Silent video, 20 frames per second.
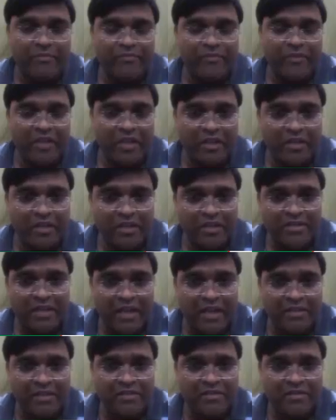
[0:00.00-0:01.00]

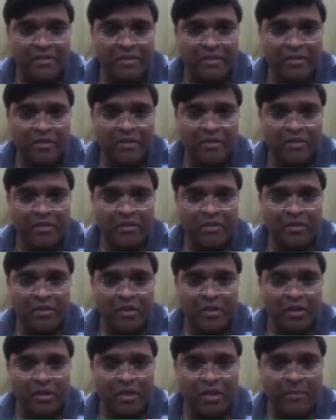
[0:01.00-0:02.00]
4a
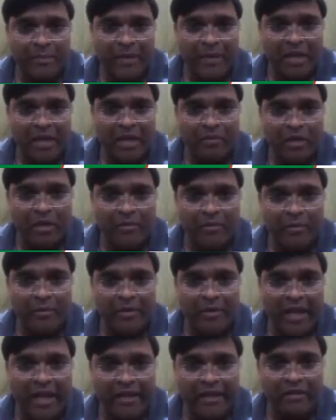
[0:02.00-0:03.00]
y minus
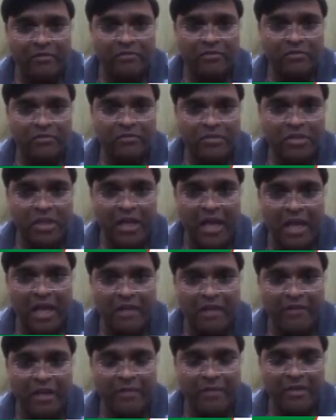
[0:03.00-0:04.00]
beta. In this
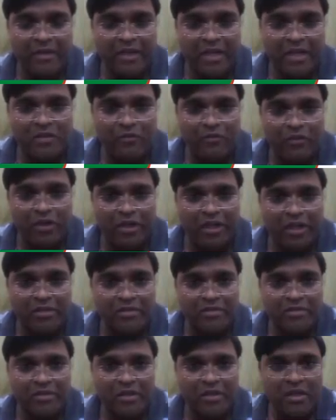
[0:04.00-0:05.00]
case,
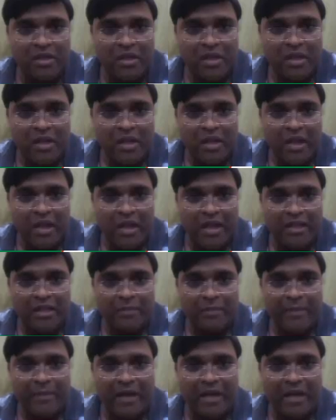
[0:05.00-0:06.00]
the parabola will be
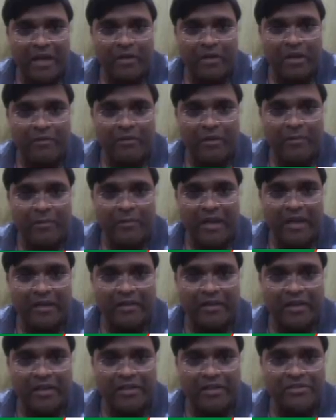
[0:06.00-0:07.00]
like, see,
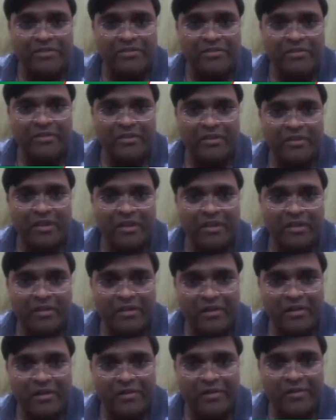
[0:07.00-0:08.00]
alpha and beta is the
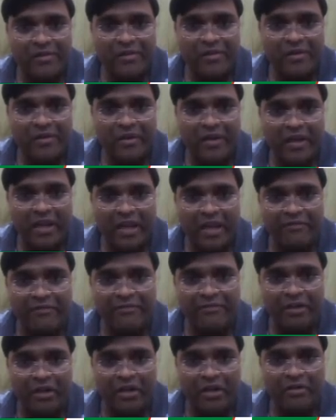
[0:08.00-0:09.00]
vertex, and
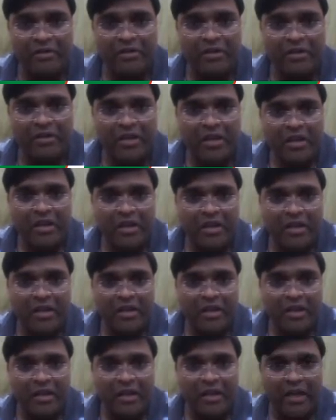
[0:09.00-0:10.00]
the parabola will be
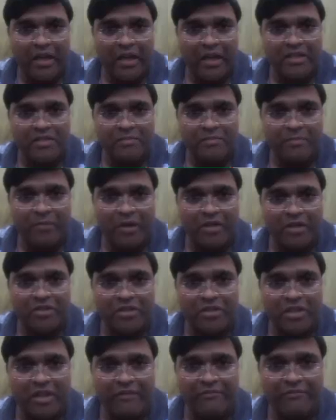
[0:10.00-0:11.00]
like this.
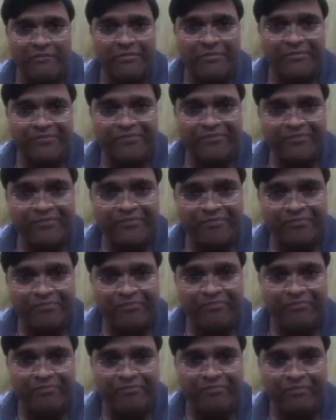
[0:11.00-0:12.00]

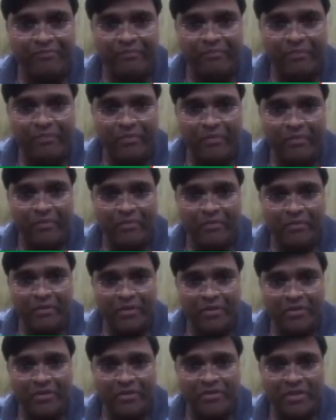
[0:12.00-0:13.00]
If your
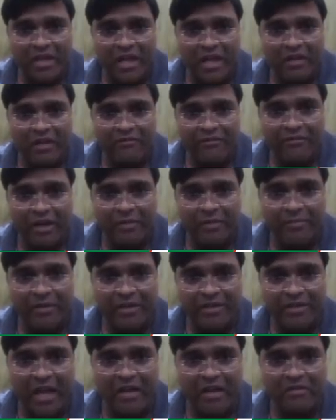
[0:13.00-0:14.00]
A is
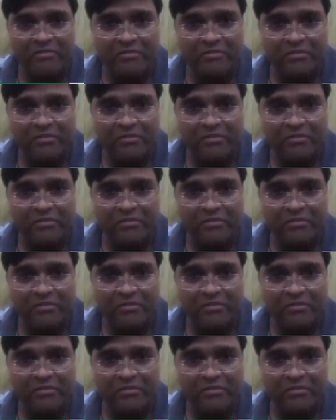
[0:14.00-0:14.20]
positive,